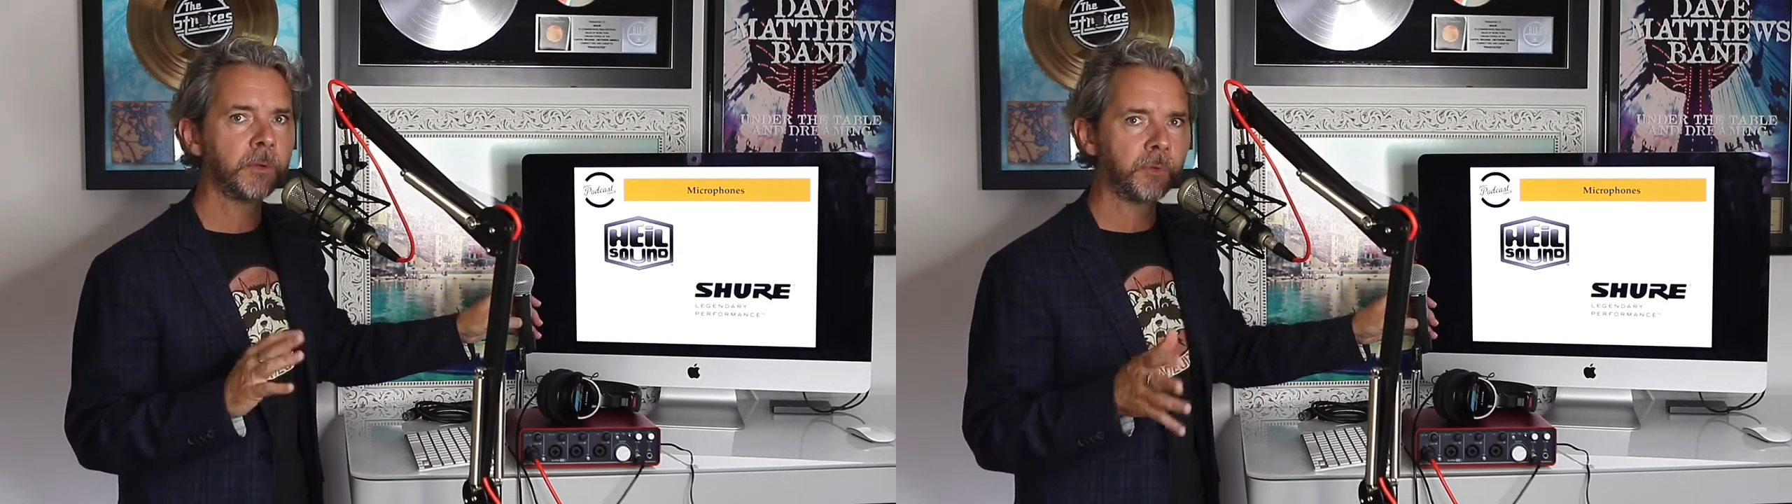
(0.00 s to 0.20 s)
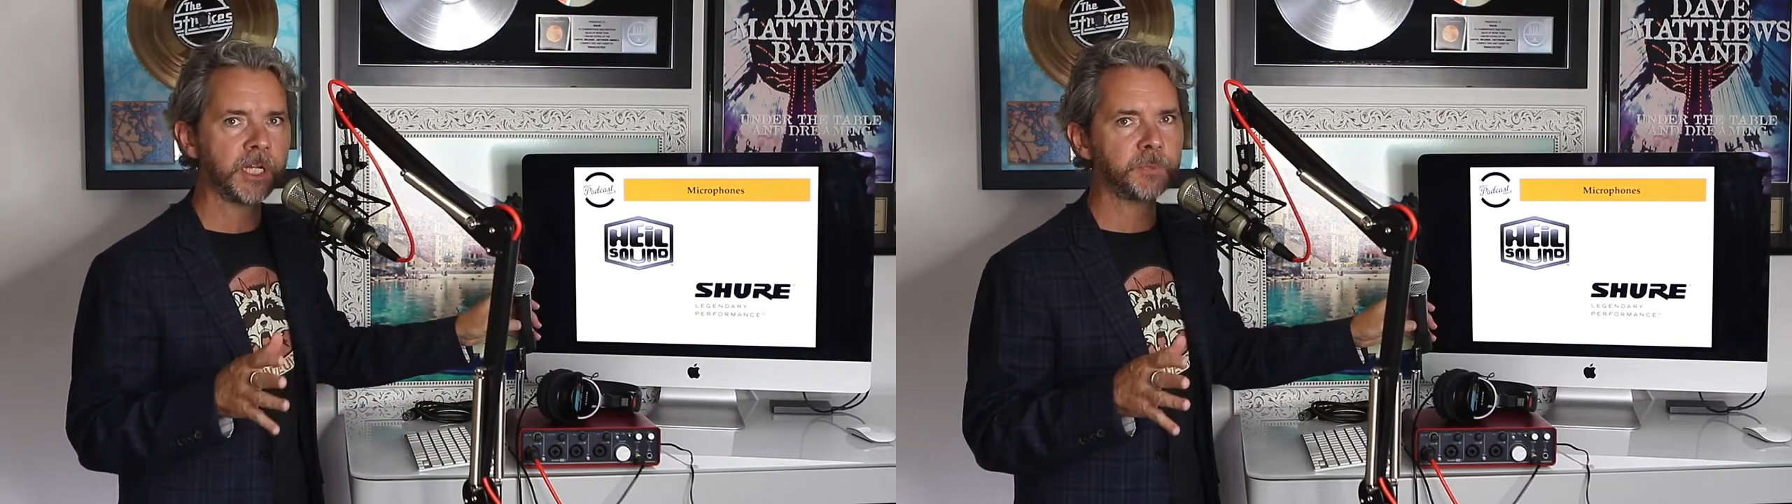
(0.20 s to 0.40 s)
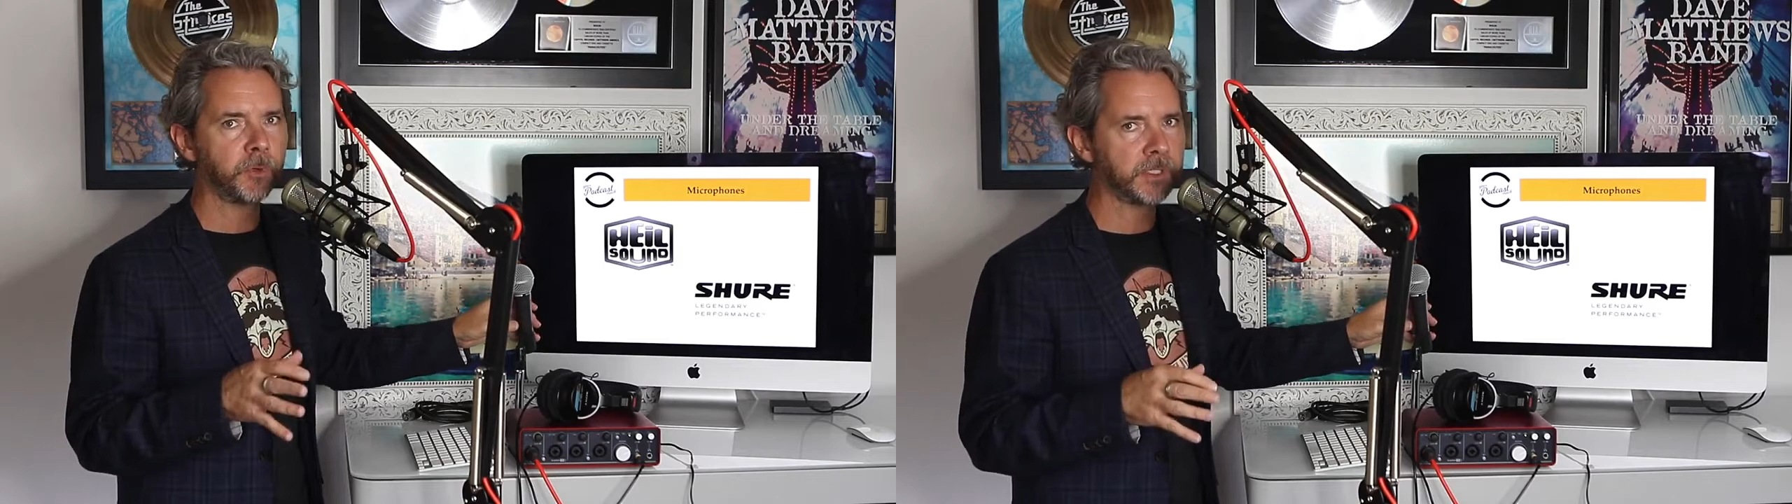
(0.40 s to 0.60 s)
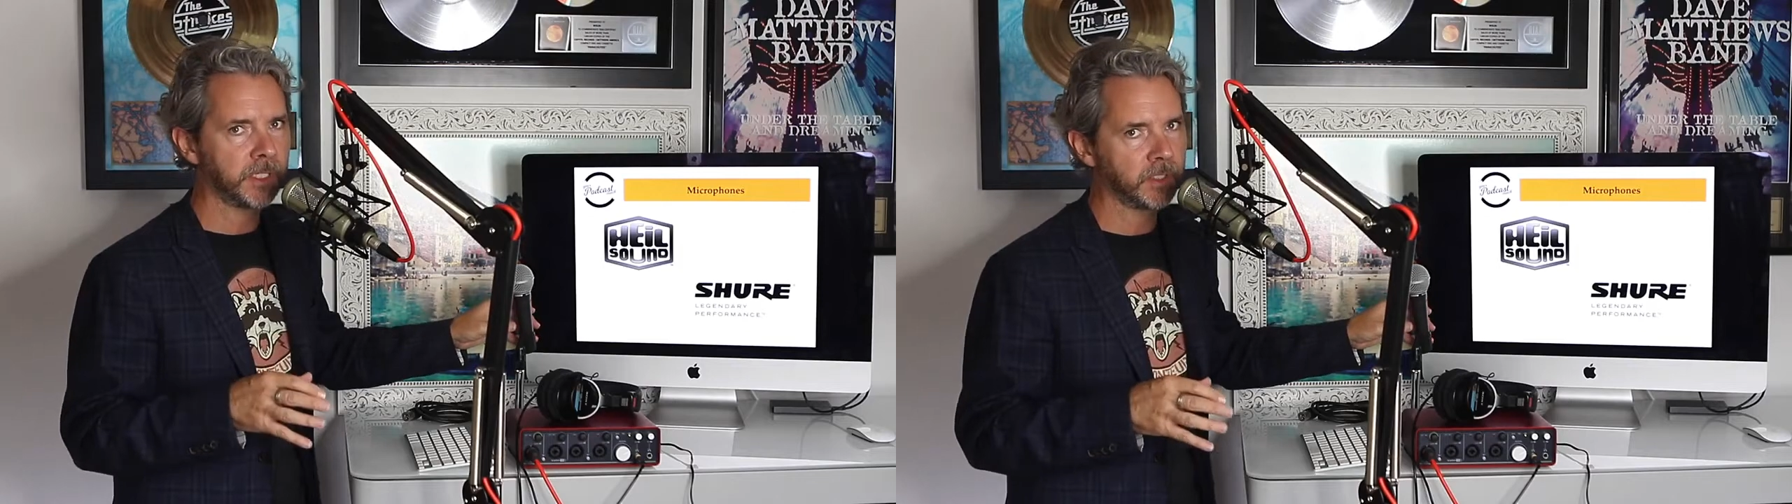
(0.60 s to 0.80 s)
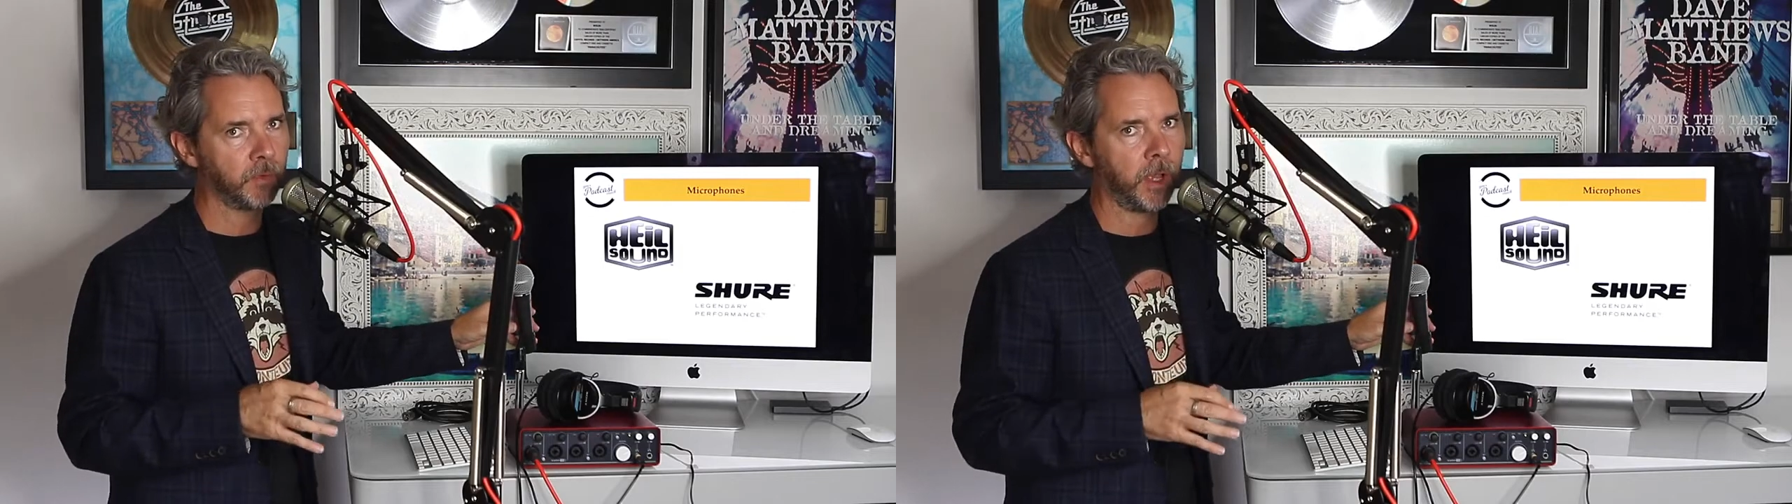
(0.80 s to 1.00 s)
Price point
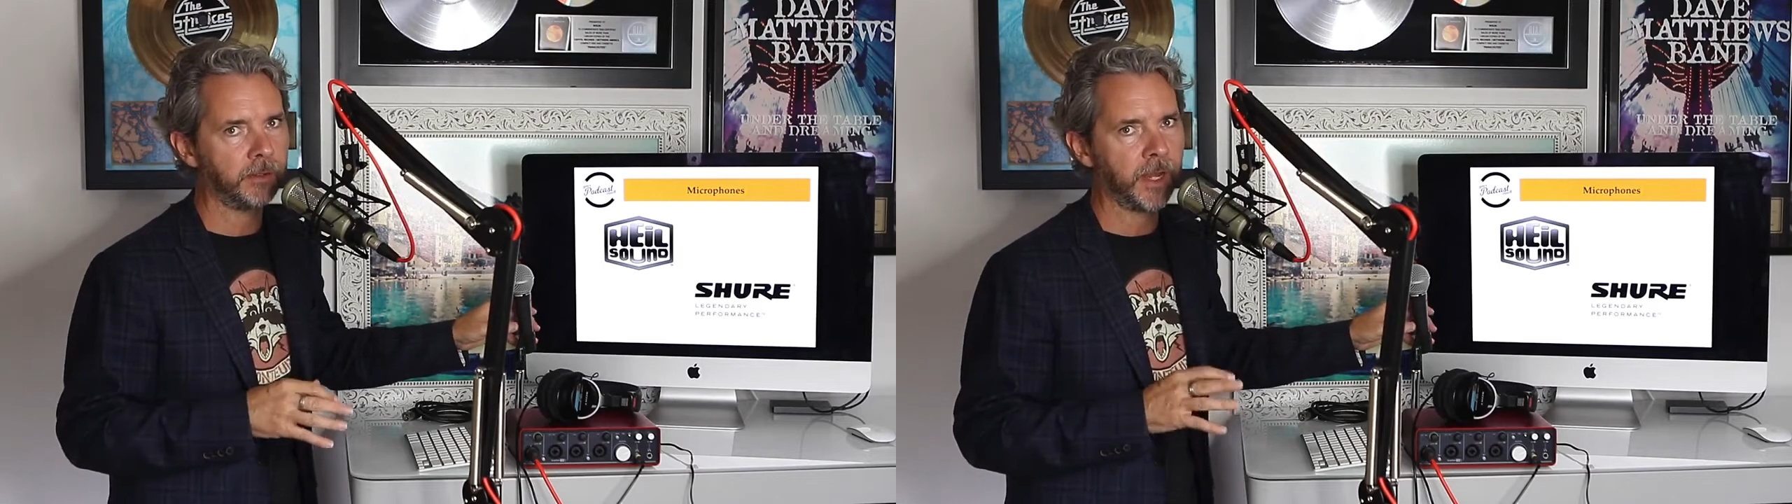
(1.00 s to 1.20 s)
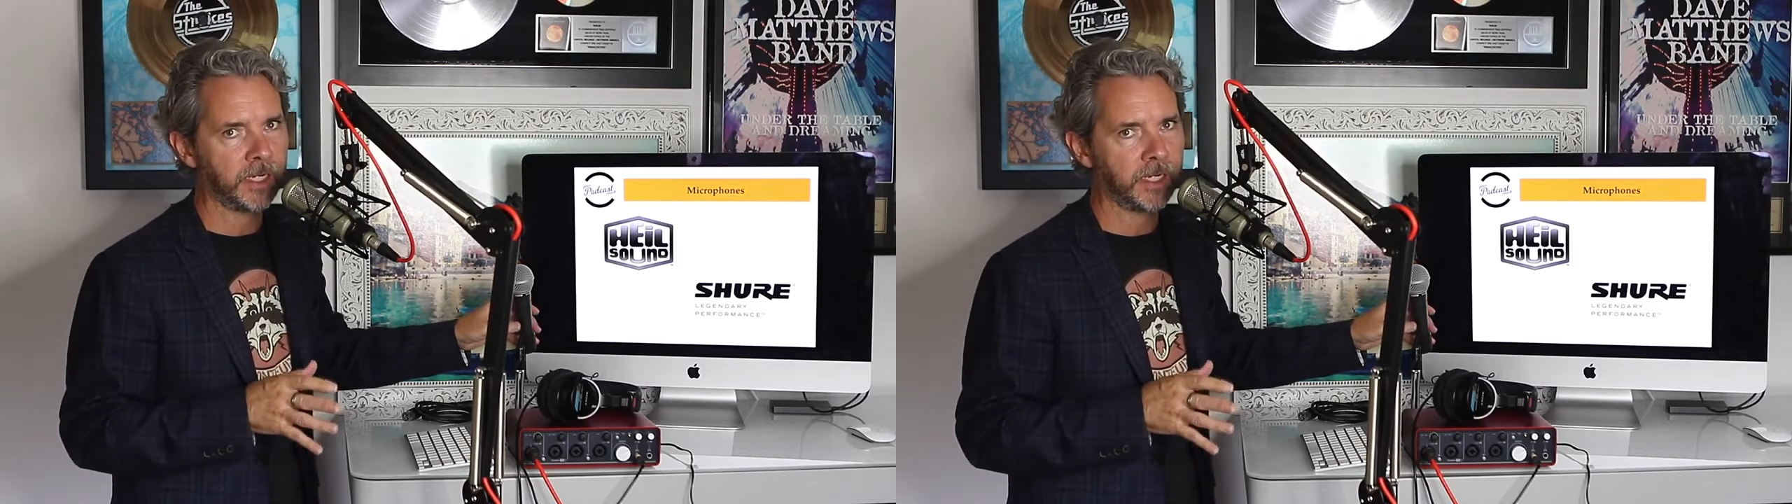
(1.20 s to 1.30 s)
sits around